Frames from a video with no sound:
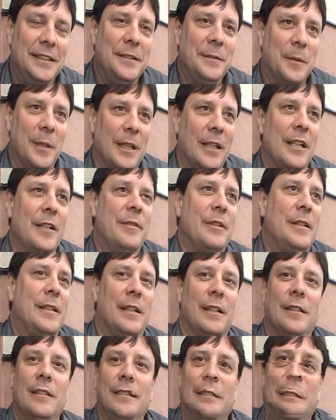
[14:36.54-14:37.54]
well
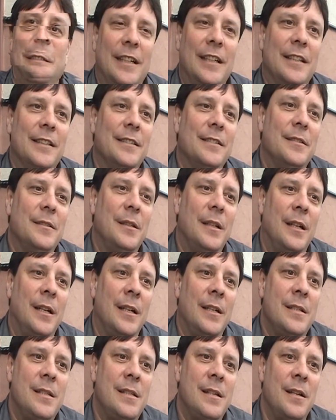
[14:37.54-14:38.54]
everything and
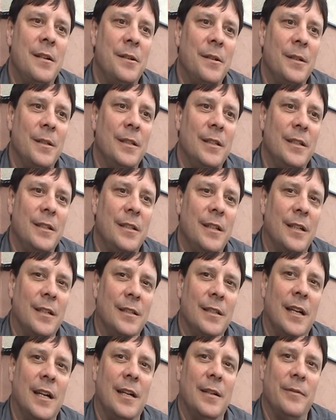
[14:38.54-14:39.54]
I said earlier that a
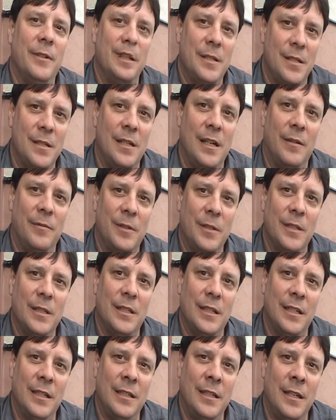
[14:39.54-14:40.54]
lot of it is devil in
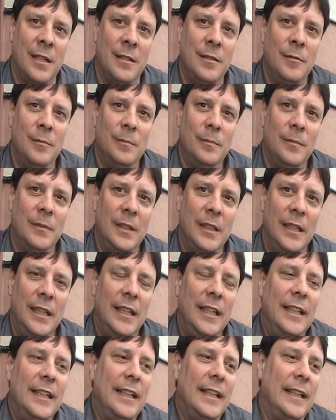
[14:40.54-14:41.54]
detail yeah
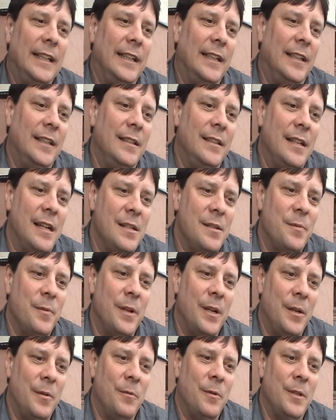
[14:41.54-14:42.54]
and that's
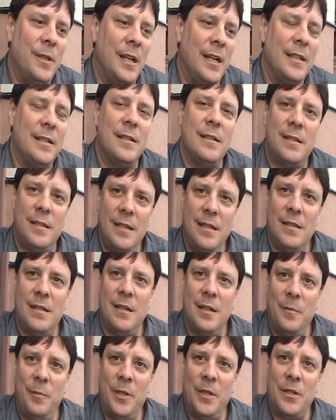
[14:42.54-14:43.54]
what I would like to see as
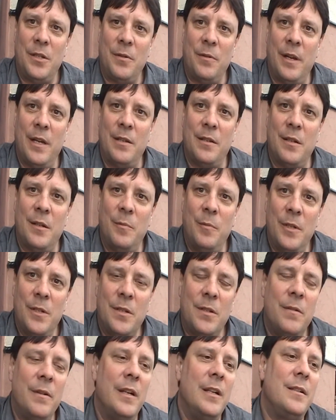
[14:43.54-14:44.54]
an administration
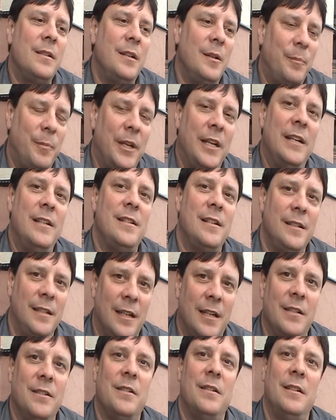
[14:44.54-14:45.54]
administration that pays
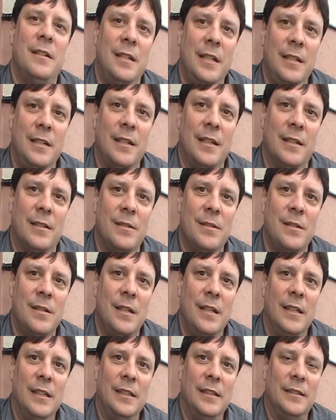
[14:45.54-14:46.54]
attention to details
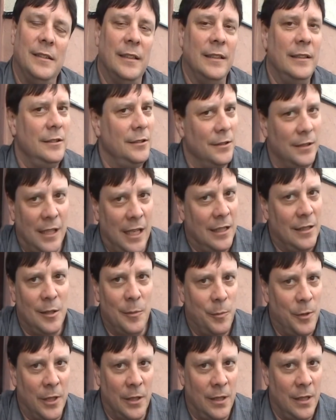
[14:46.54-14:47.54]
these are not the
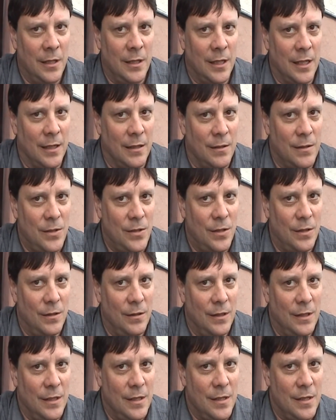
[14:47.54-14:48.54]
big details
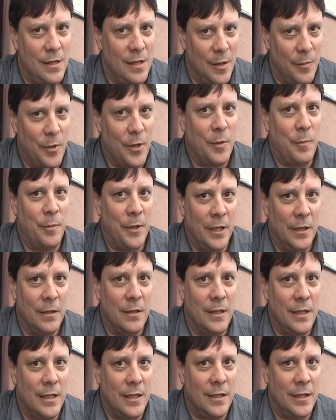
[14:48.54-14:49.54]
some of the bigger
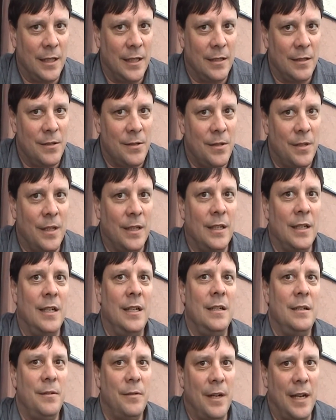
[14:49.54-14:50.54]
details of the
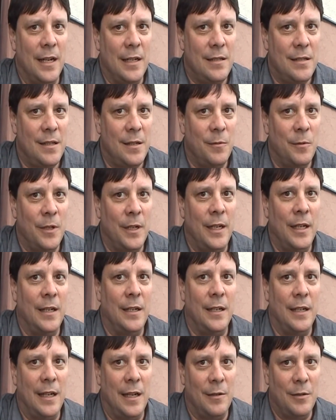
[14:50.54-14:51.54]
contracts that we're
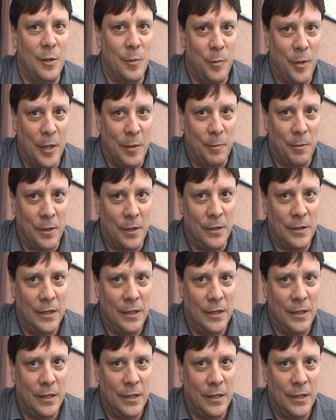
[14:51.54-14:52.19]
handing out to people.